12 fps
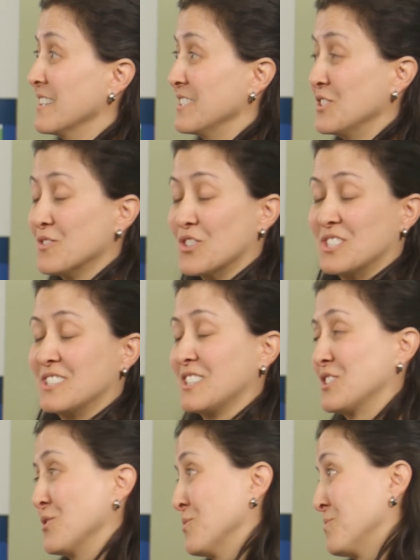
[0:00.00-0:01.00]
universities
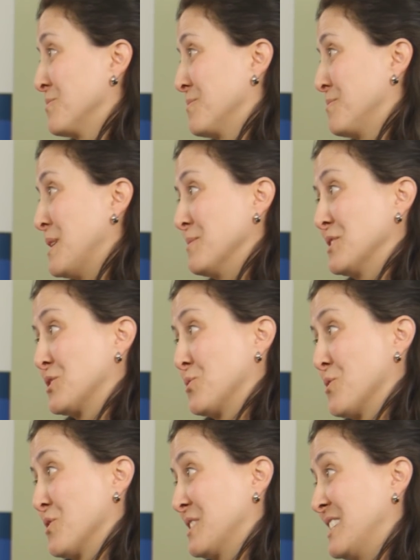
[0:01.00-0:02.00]
that don't publish
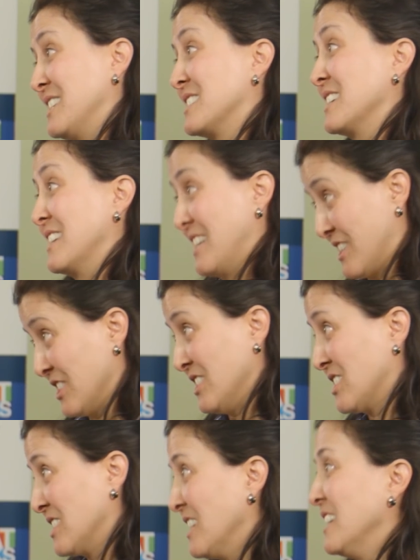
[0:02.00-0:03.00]
or teach in
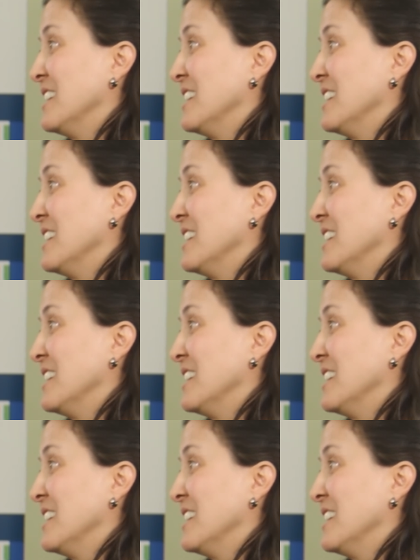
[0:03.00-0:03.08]
English.